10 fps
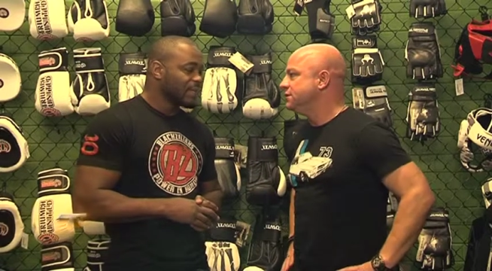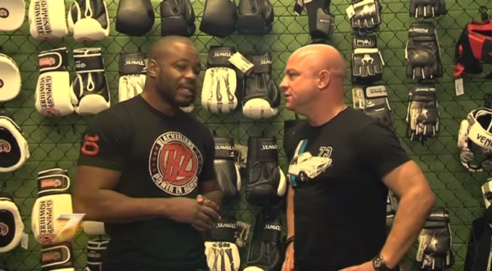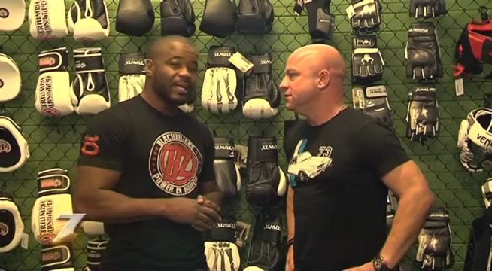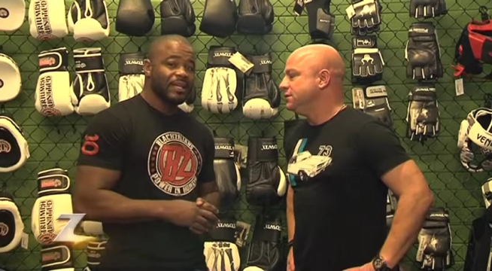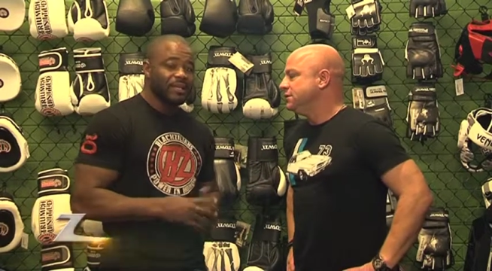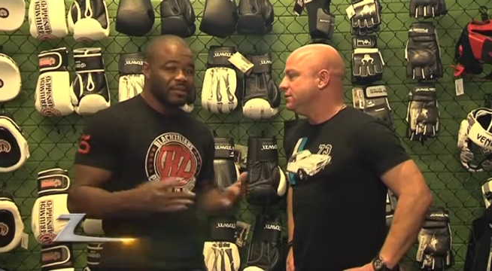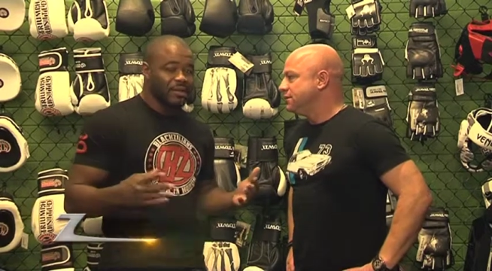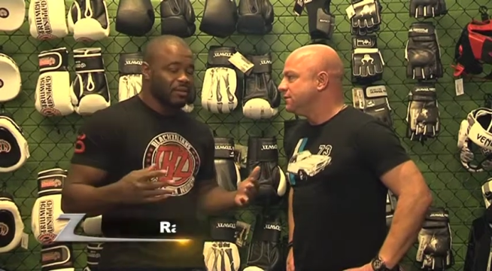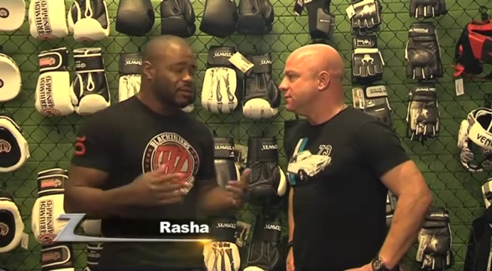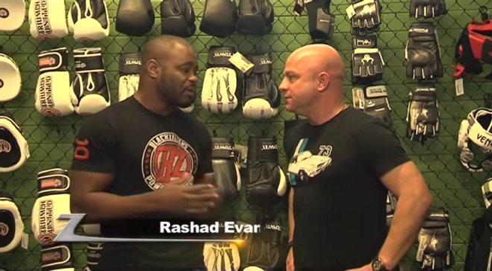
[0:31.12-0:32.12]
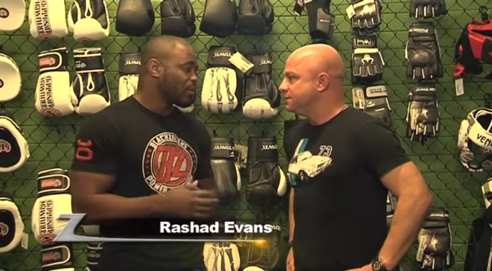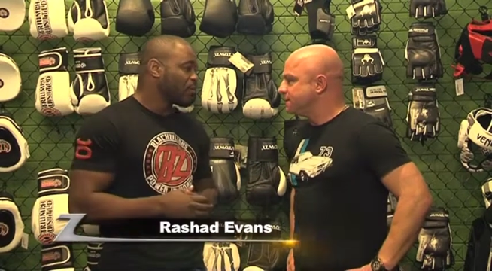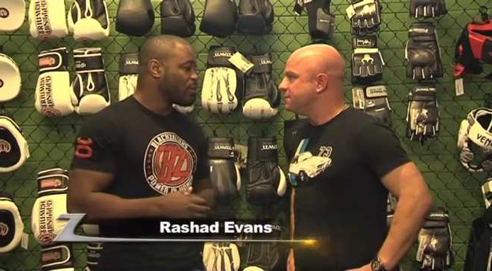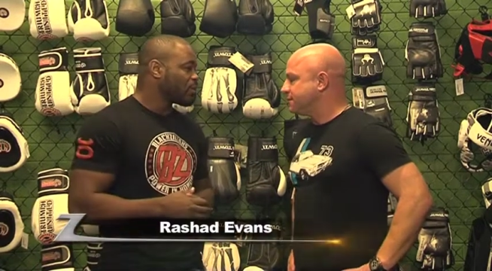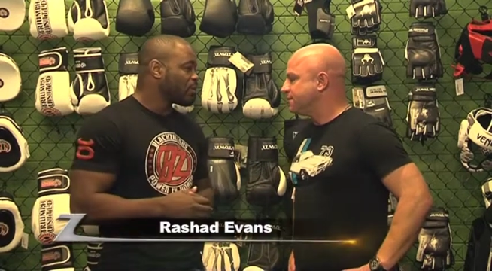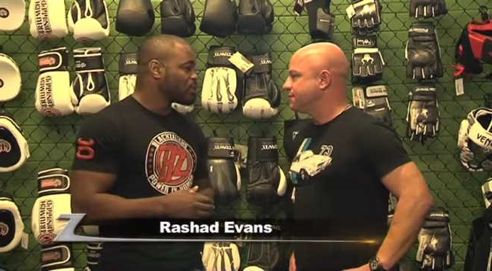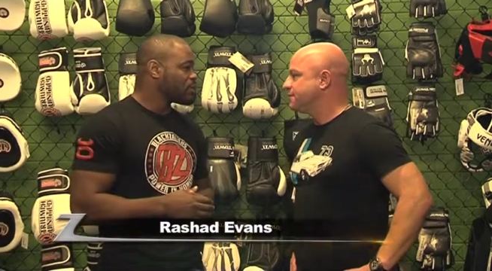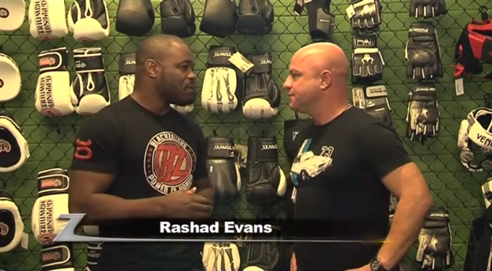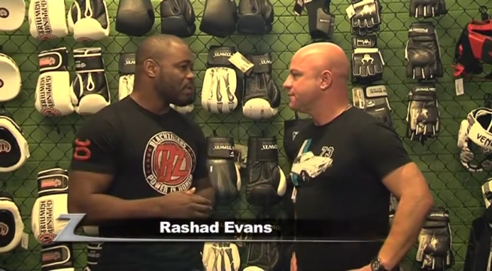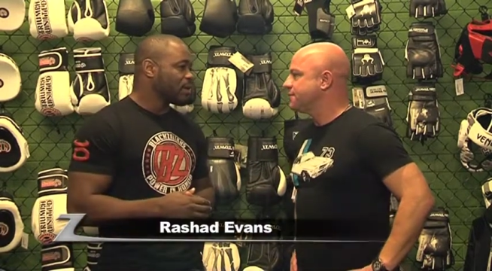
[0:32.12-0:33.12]
Speaker 1: Yeah, it is. You know, the, the growth of the whole
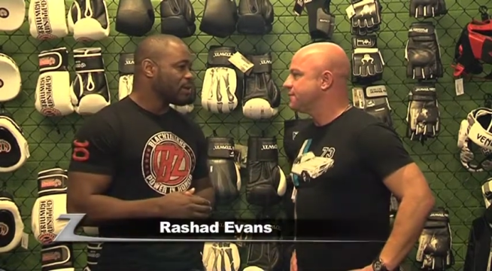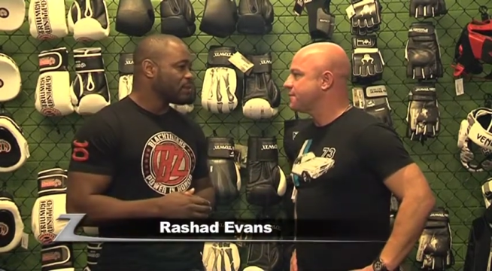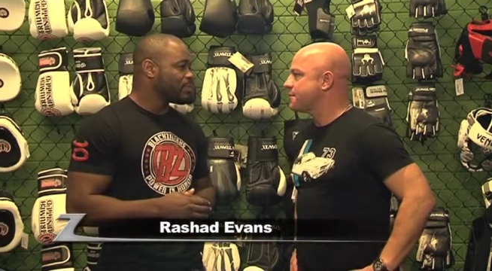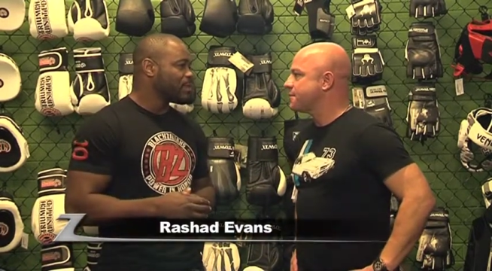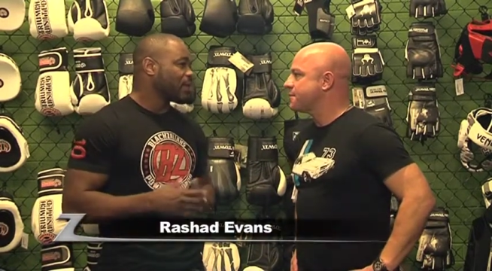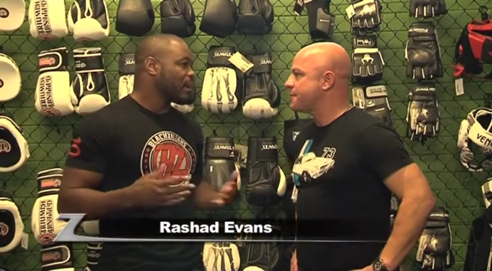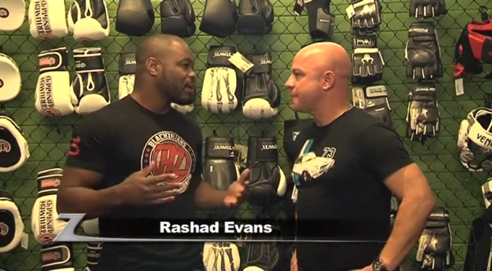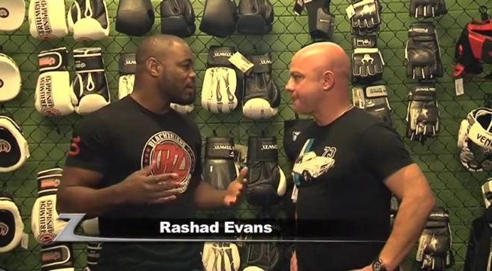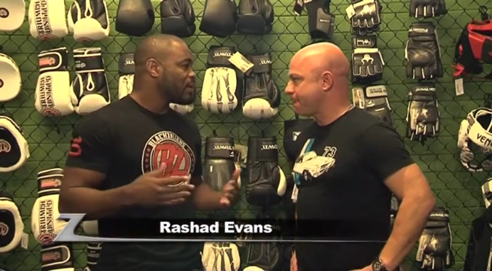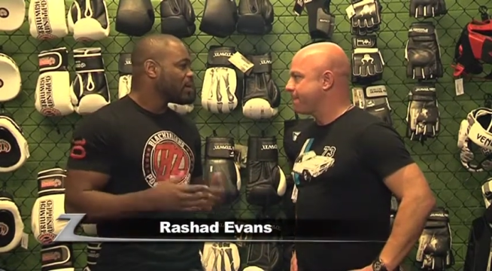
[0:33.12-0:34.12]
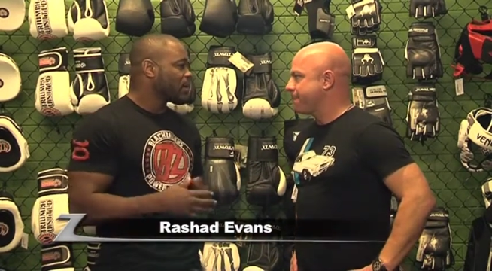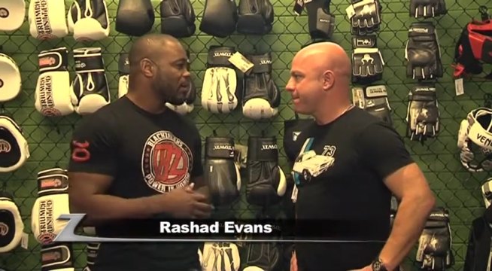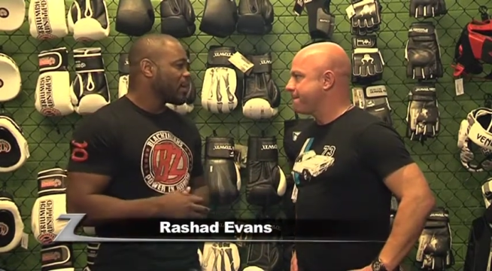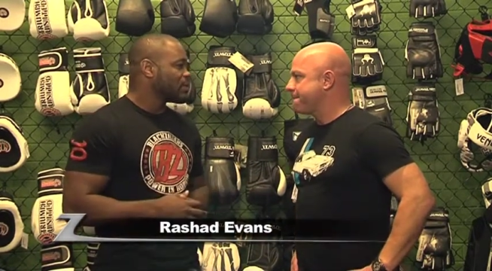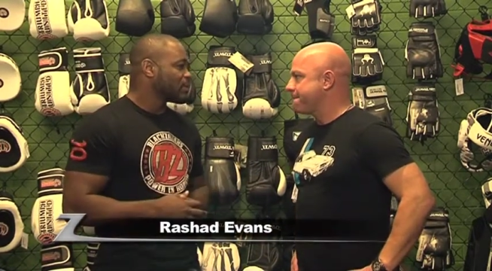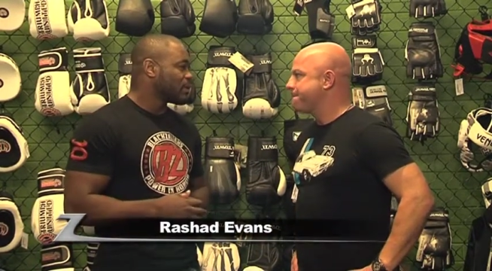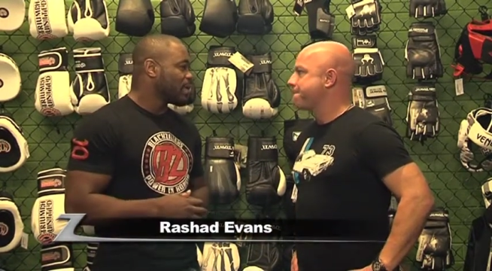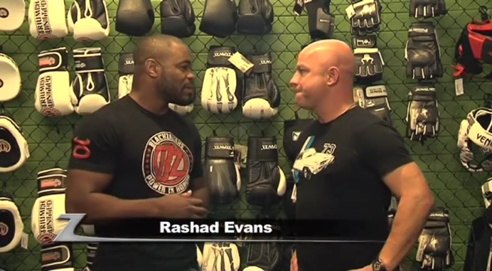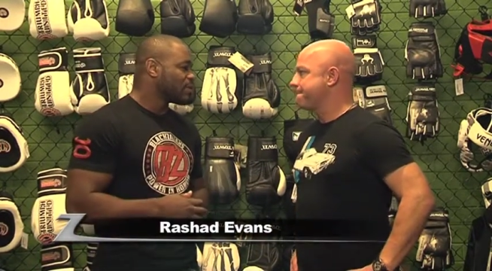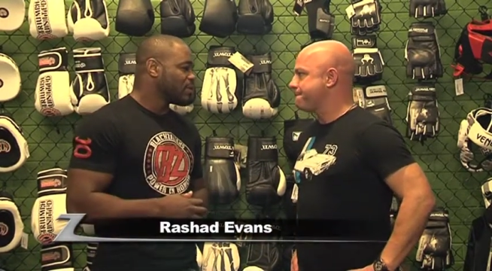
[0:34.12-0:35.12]
sport has been kind of crazy within the
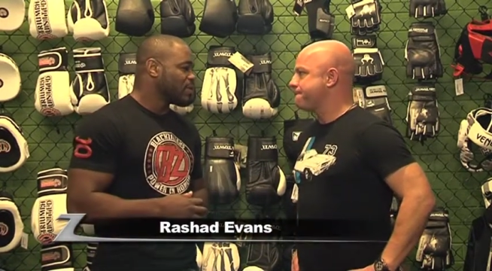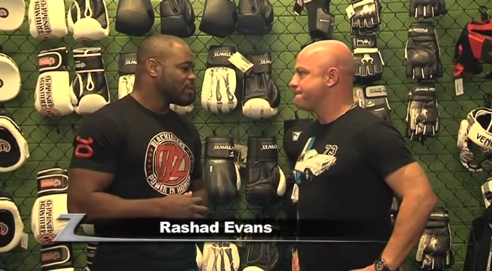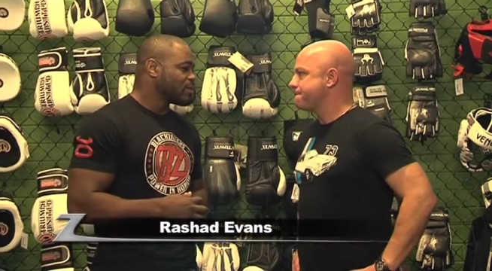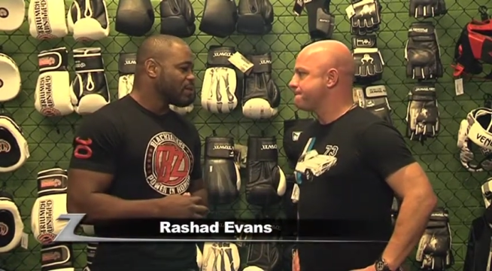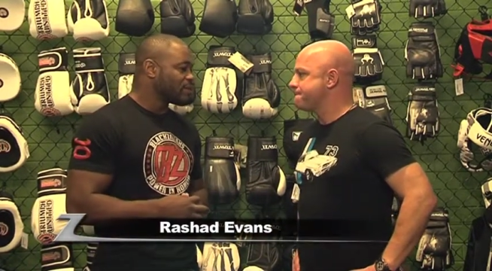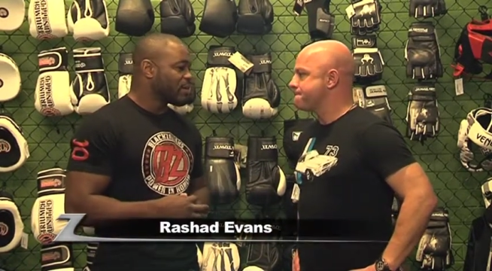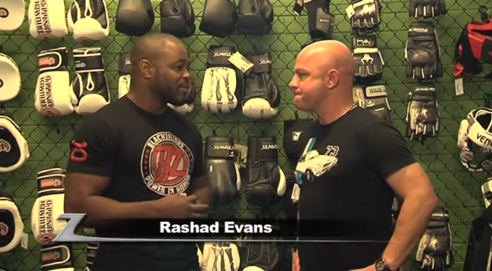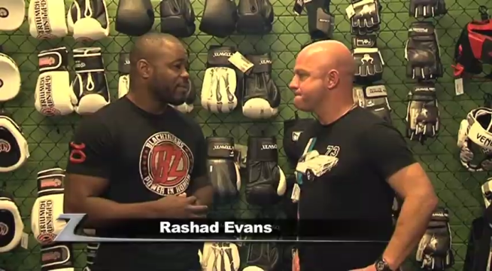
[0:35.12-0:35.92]
last few years. You know, I started